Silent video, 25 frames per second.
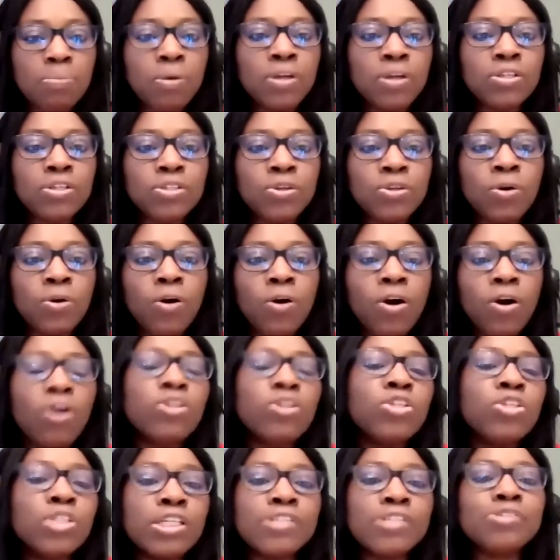Well, you
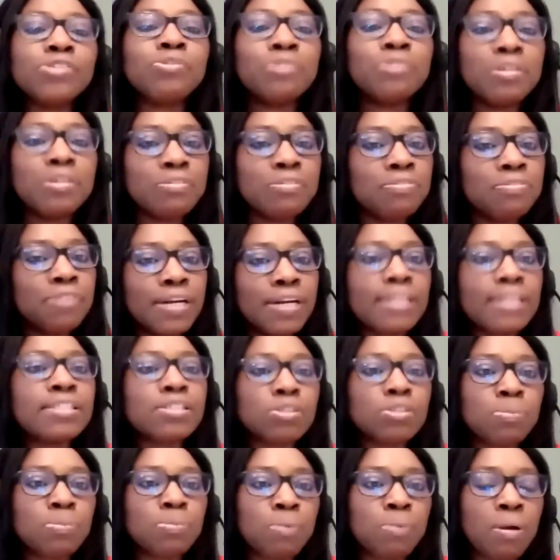need to
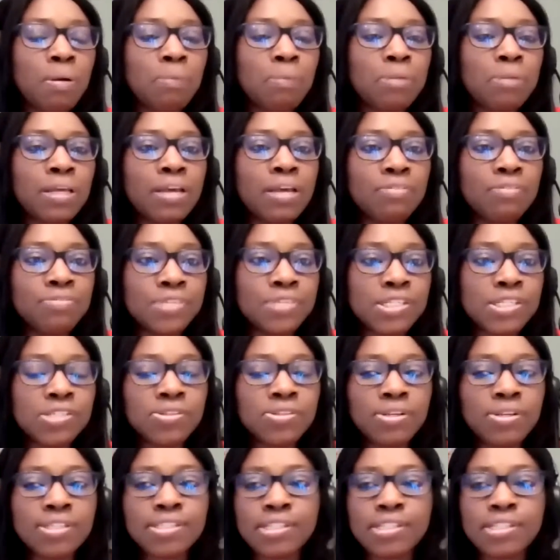revert to probably a
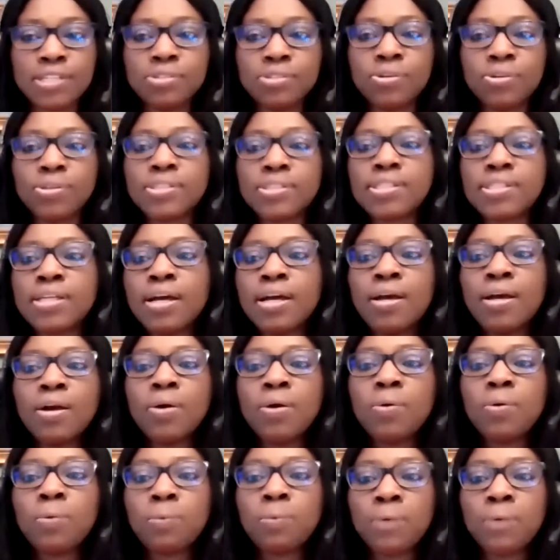visitor status
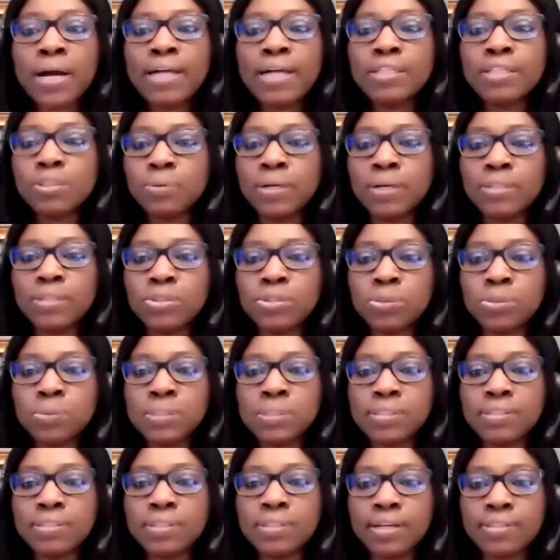while you are
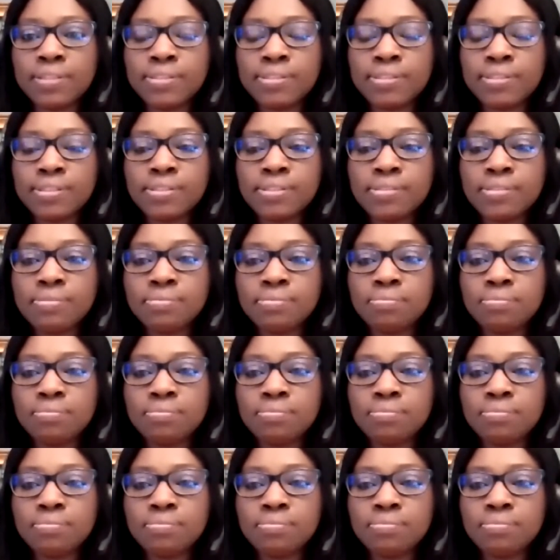doing that.